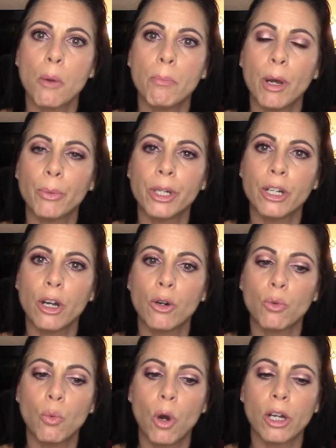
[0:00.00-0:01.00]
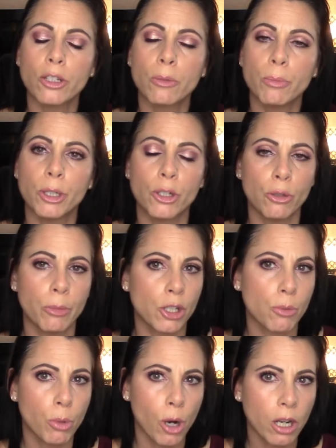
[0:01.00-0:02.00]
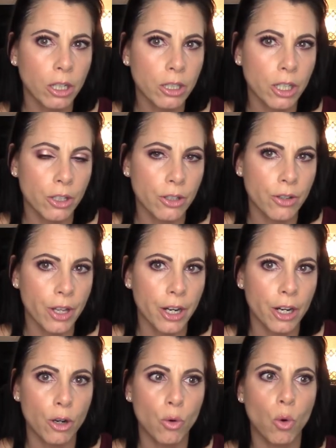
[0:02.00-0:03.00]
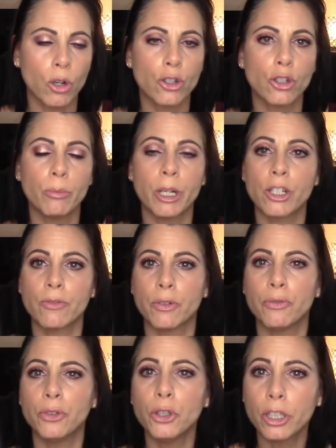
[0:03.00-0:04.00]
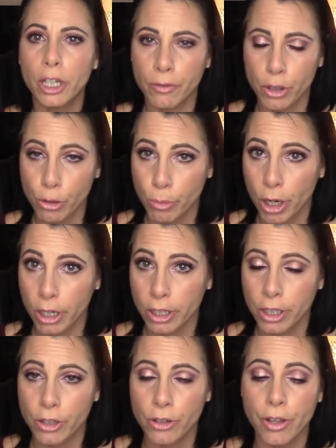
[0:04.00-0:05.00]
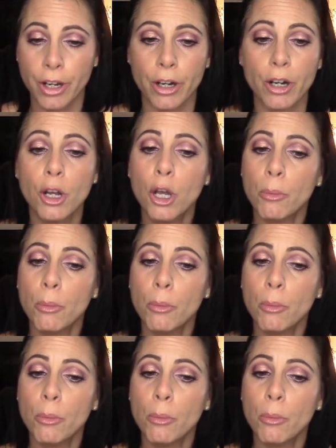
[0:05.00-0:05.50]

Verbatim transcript: but we don't want to put too much product under there or too much of a full coverage product under there